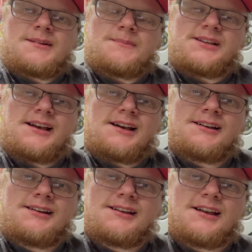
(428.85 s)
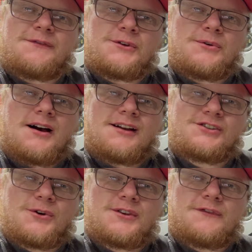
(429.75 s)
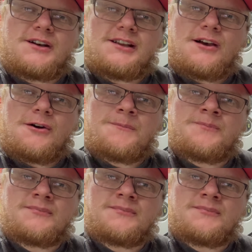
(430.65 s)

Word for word: But yeah, if you uh, enjoyed the video,